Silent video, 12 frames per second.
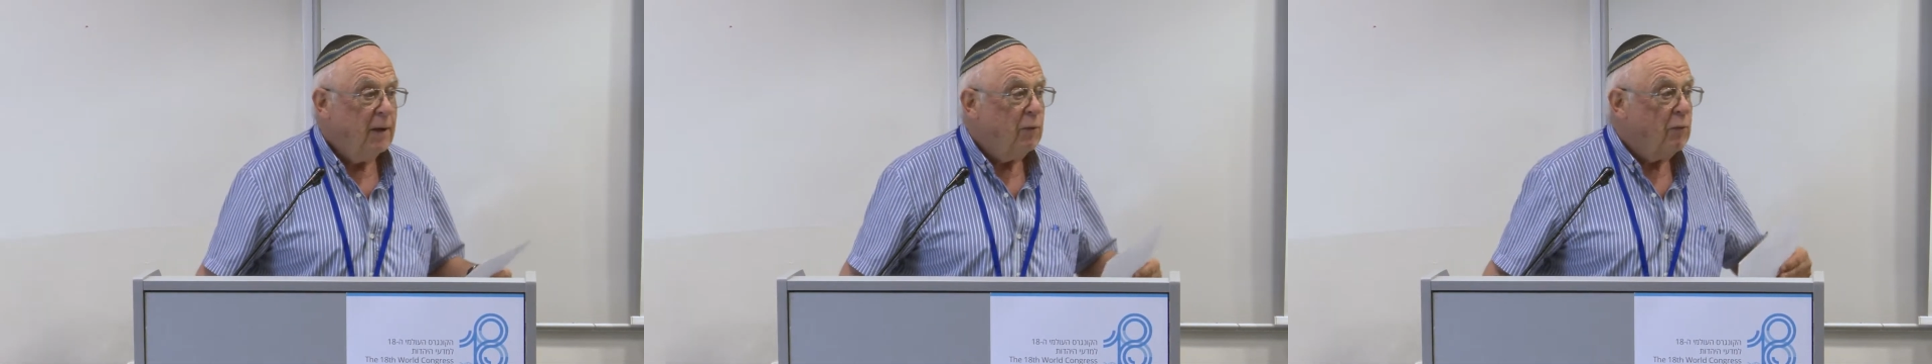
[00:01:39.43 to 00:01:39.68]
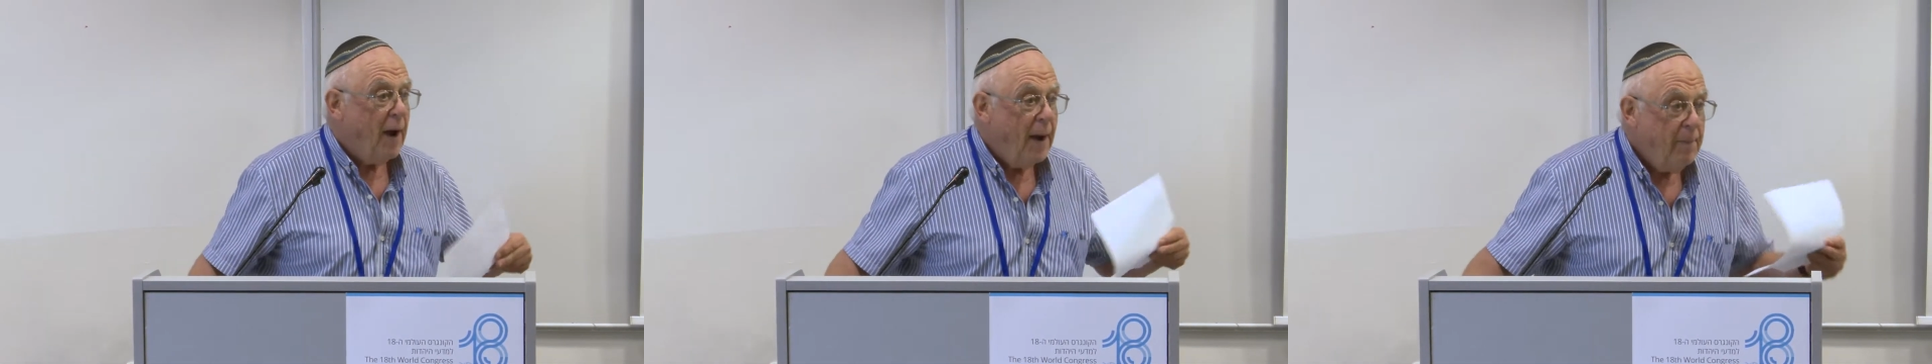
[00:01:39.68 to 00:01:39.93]

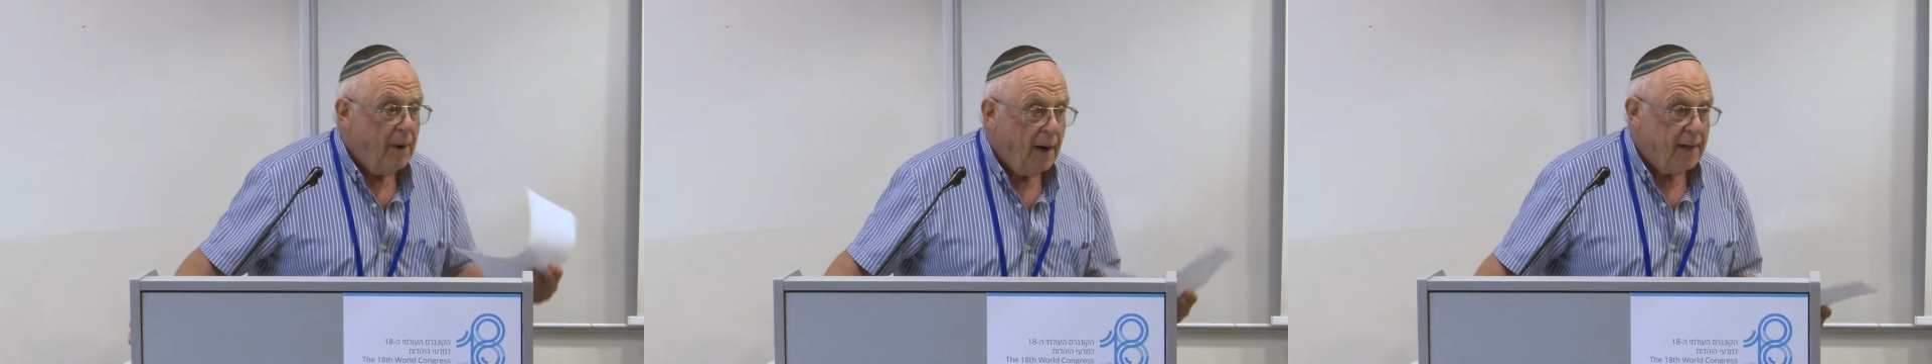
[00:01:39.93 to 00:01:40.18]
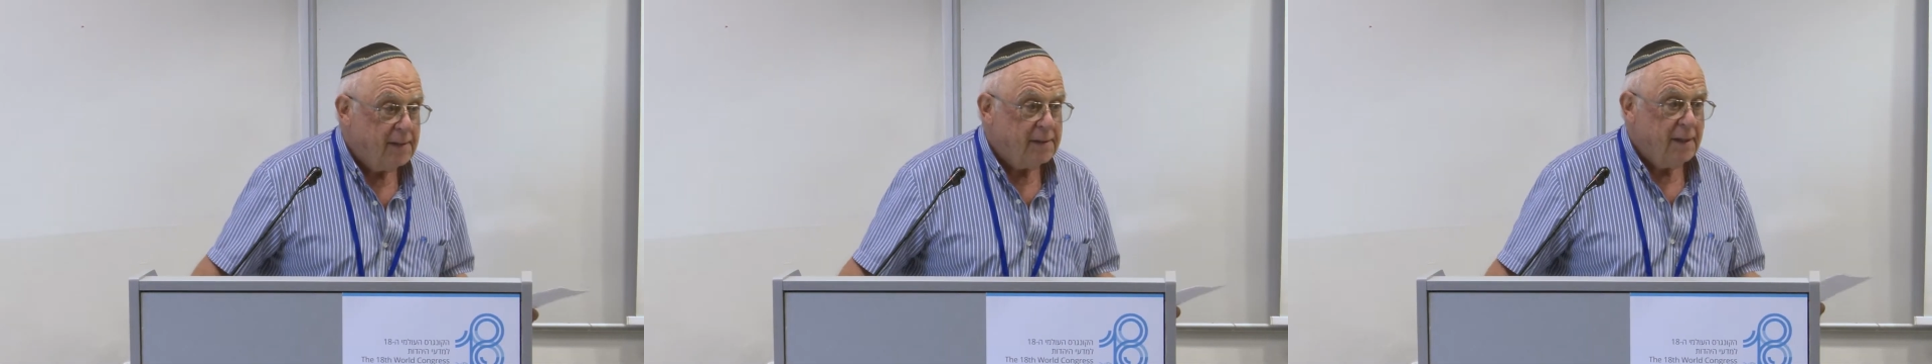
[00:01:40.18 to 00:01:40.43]

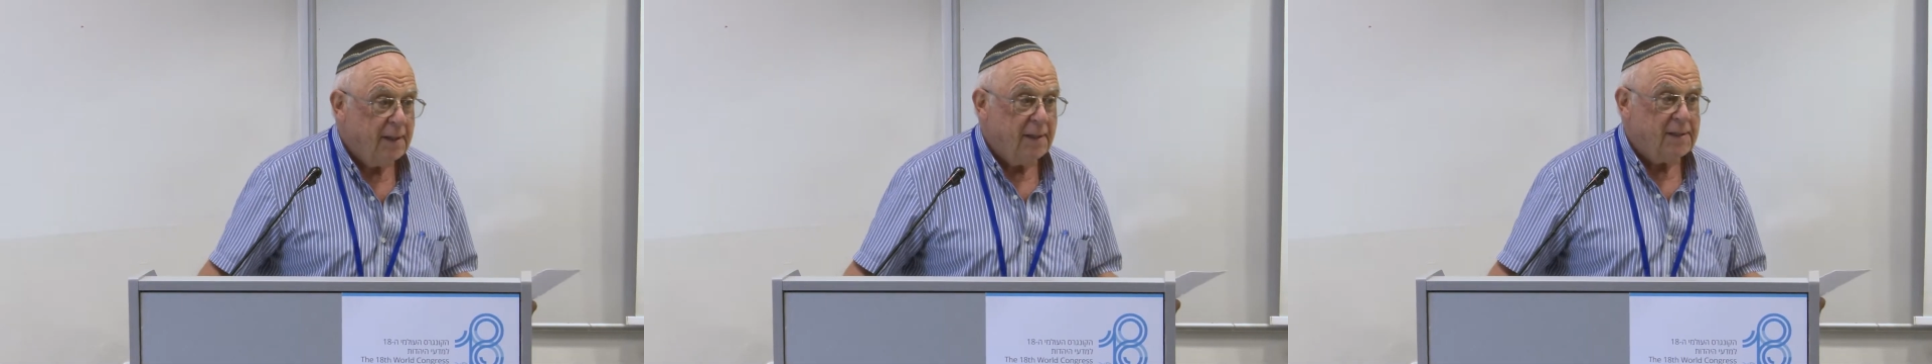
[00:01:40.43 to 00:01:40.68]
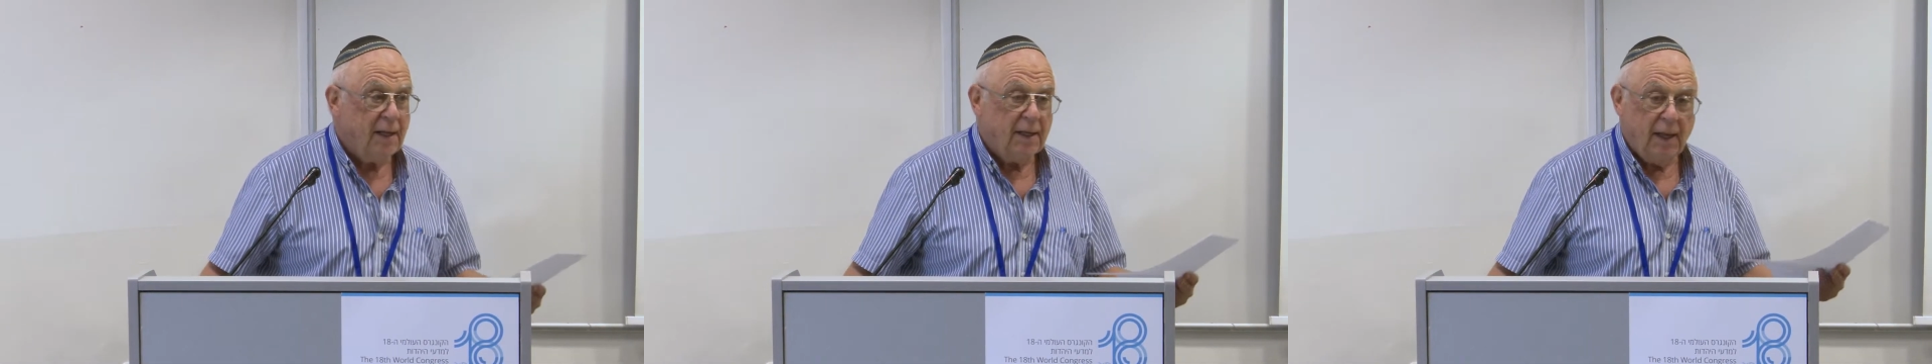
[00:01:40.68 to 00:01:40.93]
rabbis in the
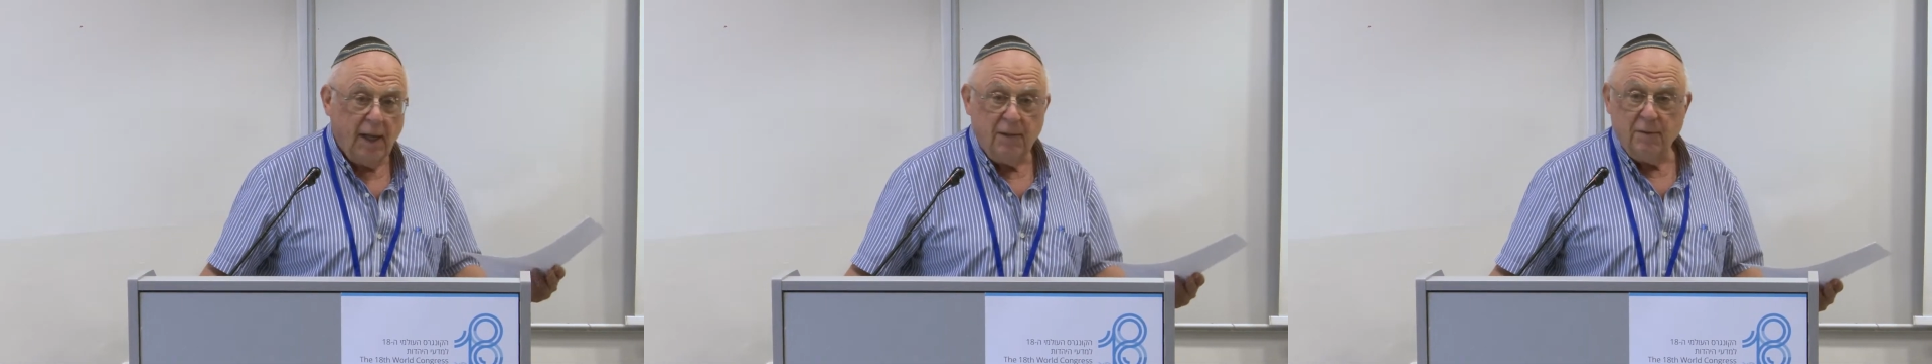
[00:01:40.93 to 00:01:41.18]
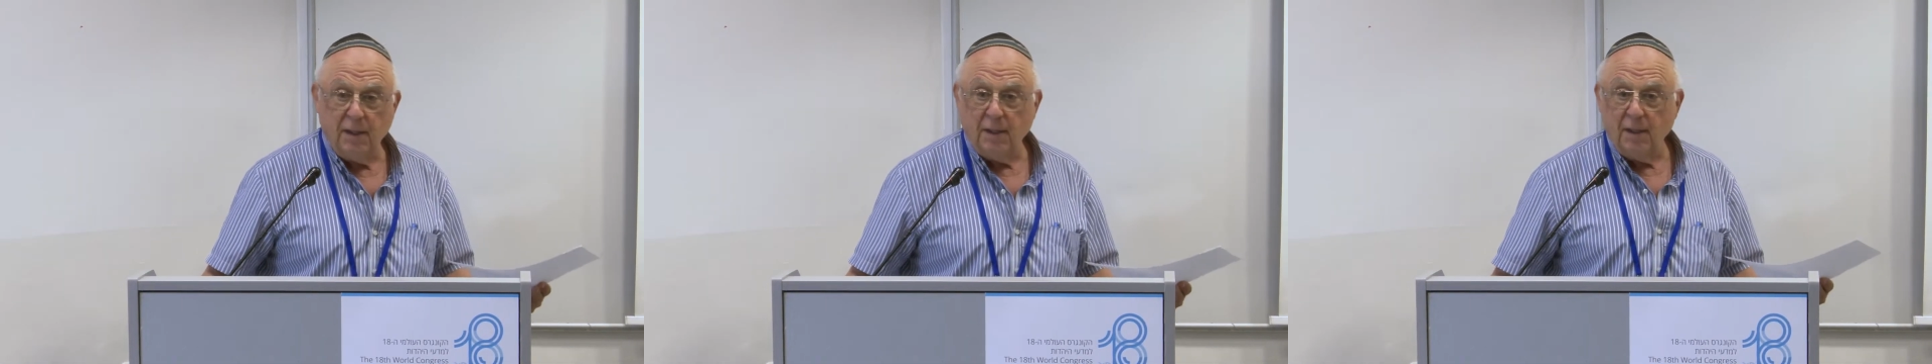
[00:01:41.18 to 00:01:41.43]

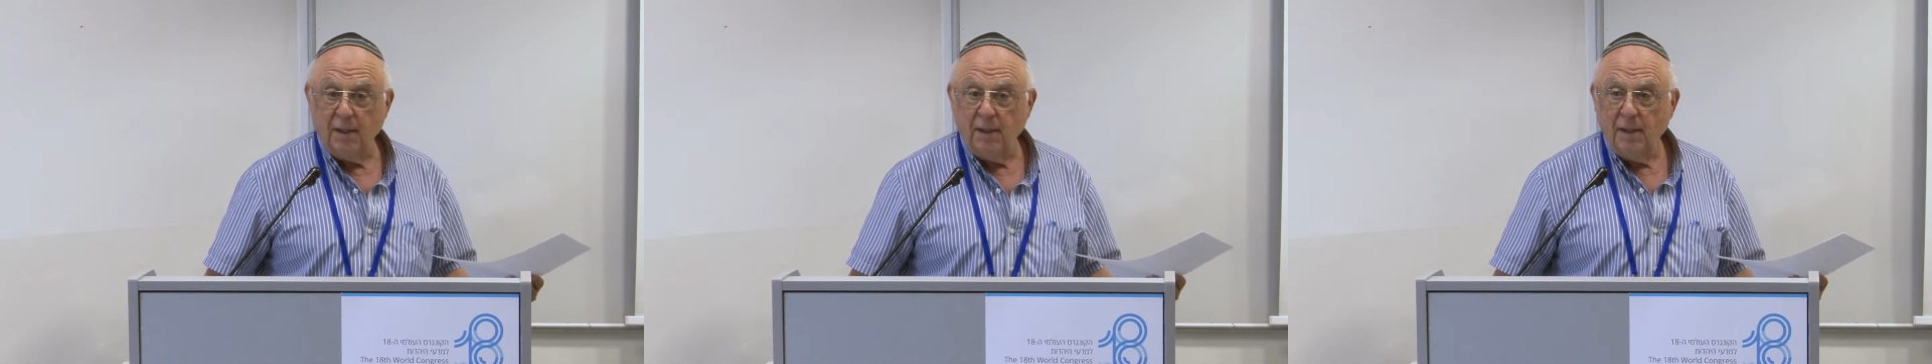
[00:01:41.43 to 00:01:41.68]
Sanhedrin,